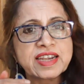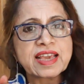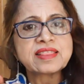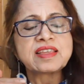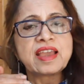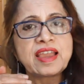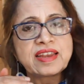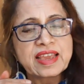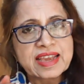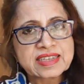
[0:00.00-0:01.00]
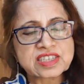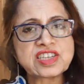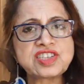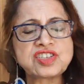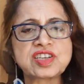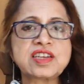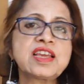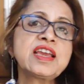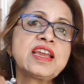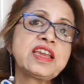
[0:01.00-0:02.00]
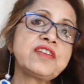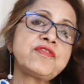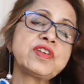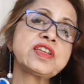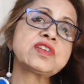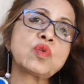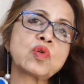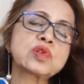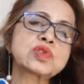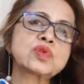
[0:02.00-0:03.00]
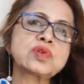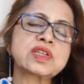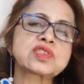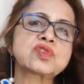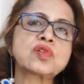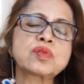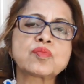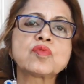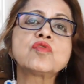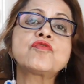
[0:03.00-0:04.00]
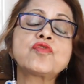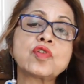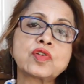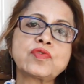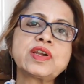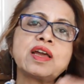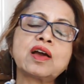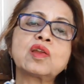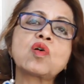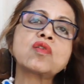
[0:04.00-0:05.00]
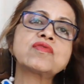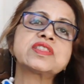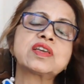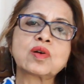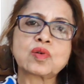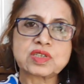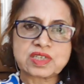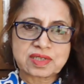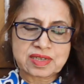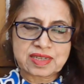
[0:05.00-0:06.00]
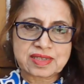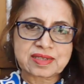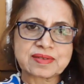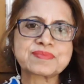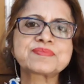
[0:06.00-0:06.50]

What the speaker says: death and extinction if it also does not move forward along with the consciousness.